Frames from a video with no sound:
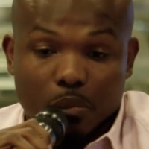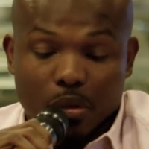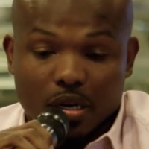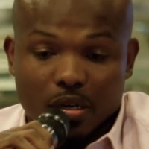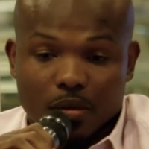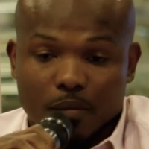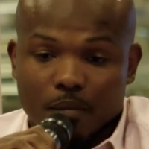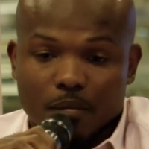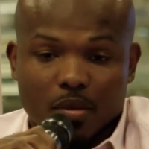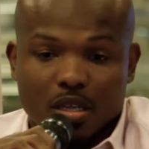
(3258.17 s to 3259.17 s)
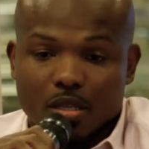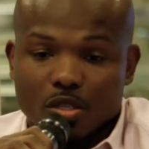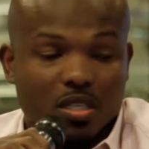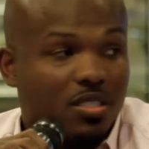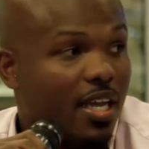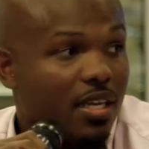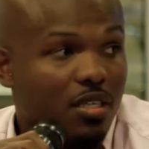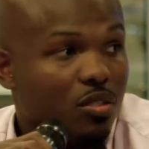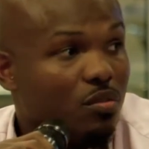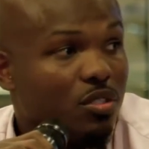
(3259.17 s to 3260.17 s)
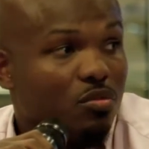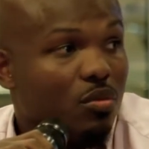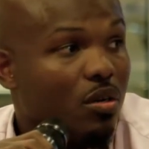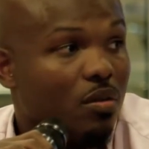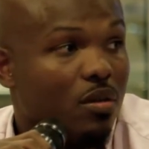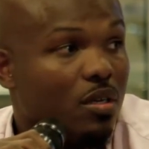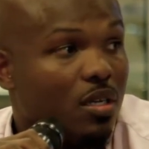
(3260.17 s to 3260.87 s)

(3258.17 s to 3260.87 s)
But um, attacking the youth as well,